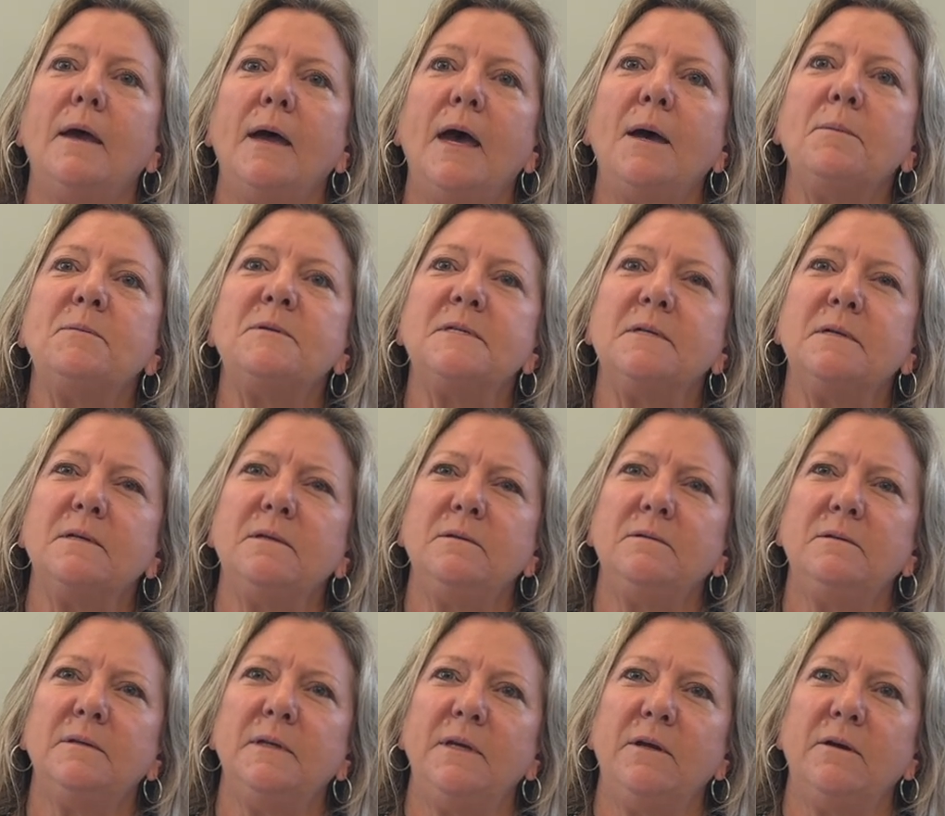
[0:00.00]

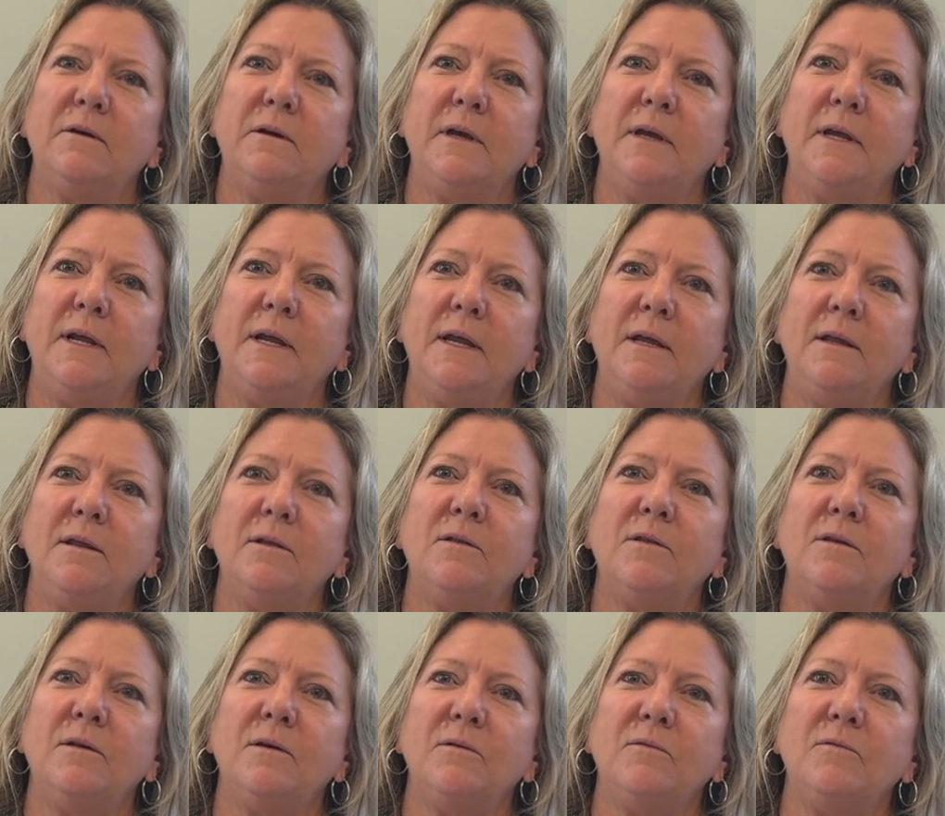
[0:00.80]
Absolutely. You're
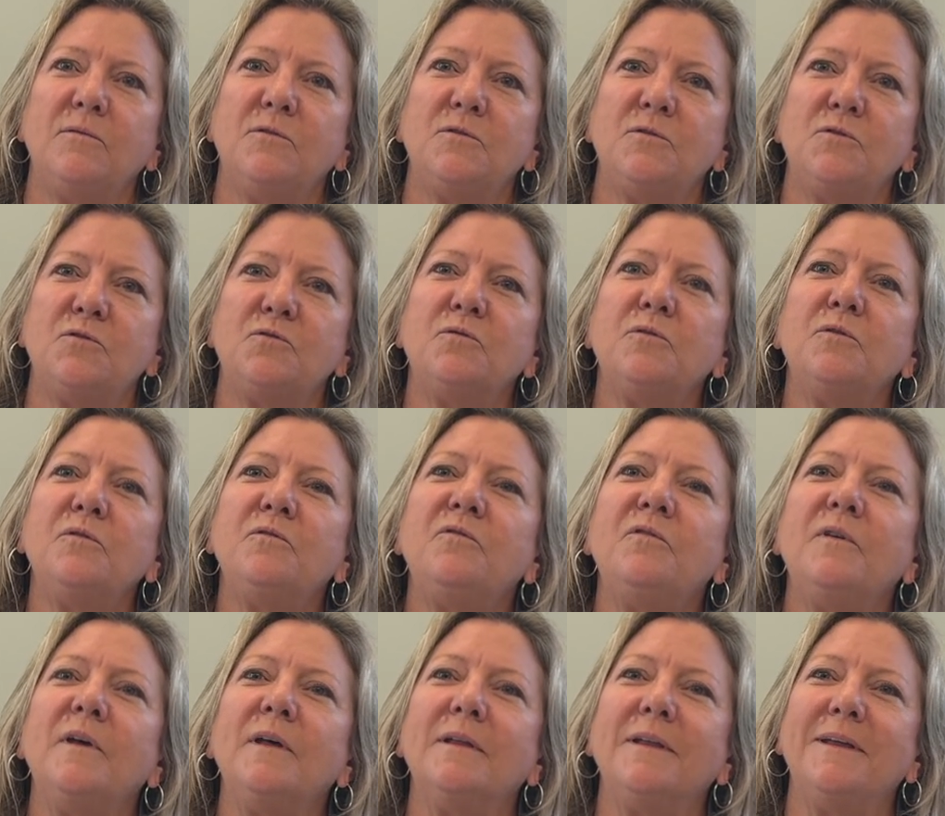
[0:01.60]
getting the true
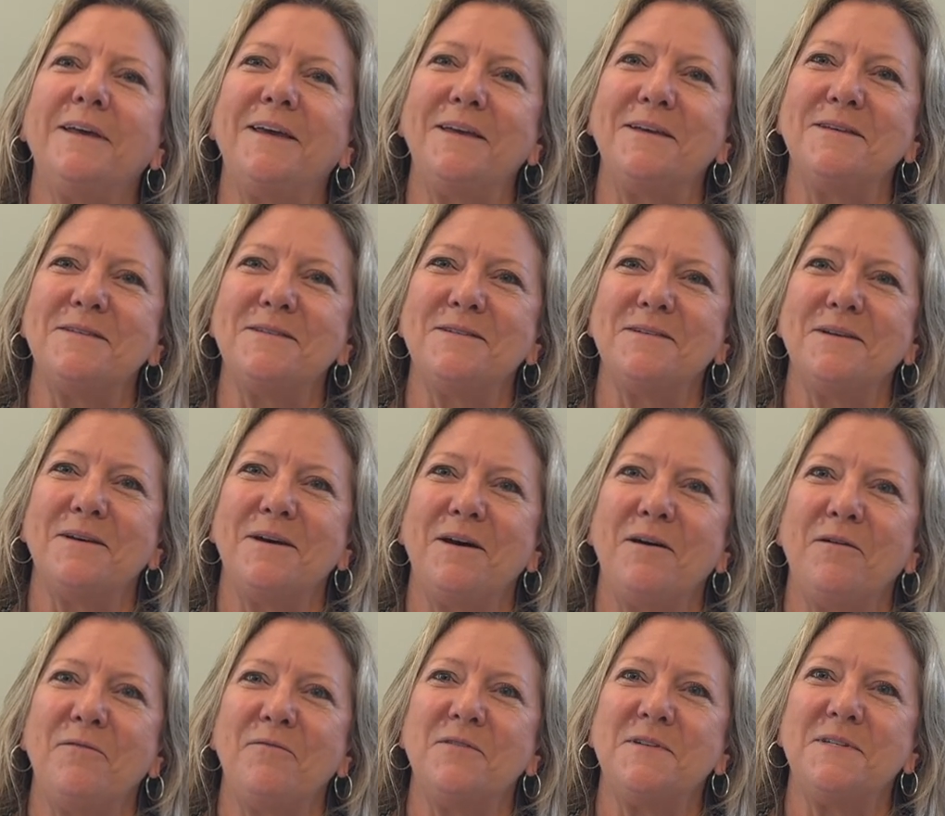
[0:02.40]
feelings
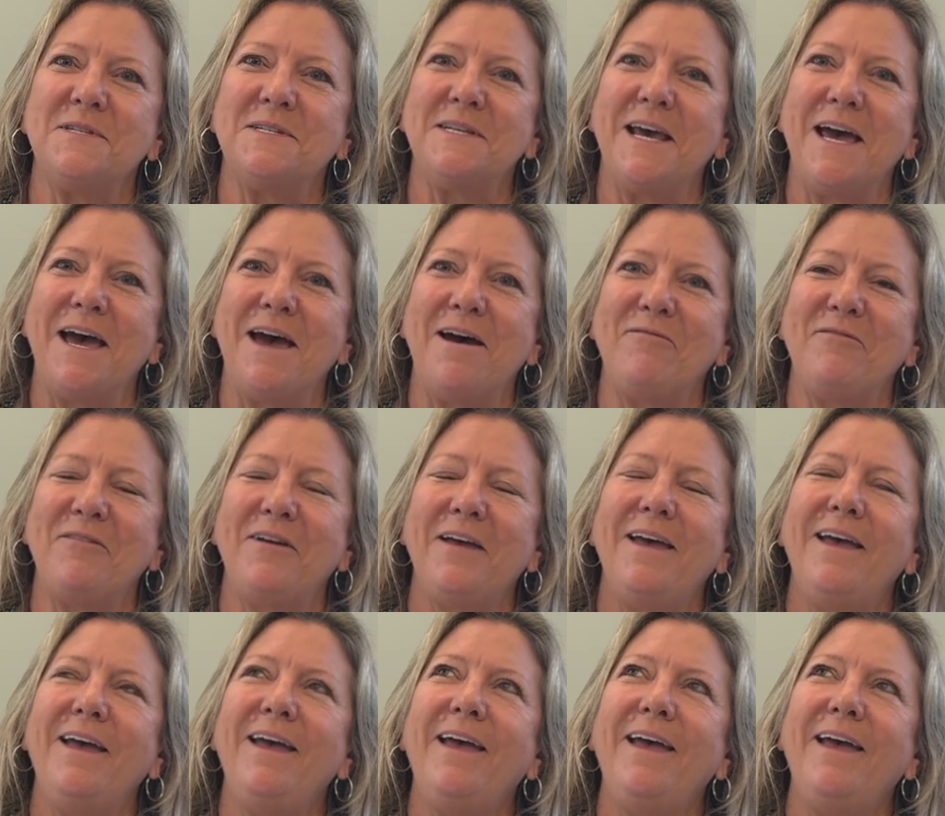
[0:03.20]
of staff.